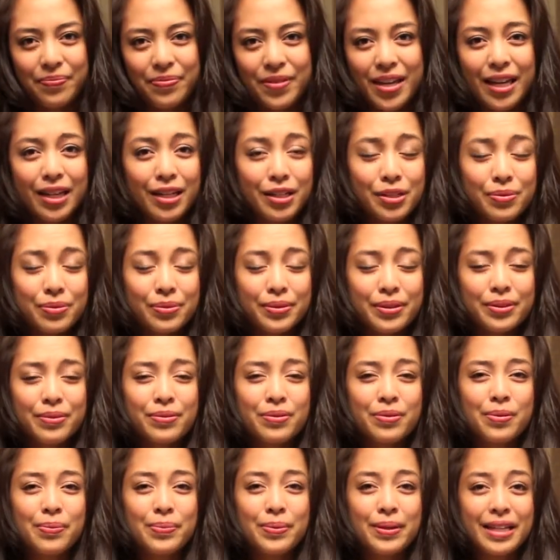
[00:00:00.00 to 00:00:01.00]
And it's really
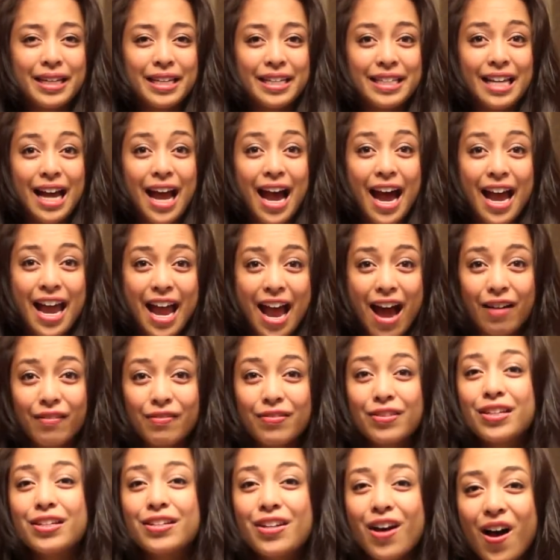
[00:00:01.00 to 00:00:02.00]
cool because I have
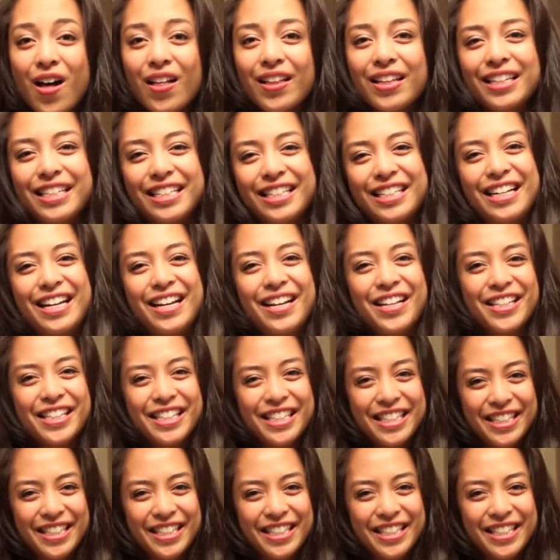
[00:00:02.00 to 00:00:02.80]
the knowledge now.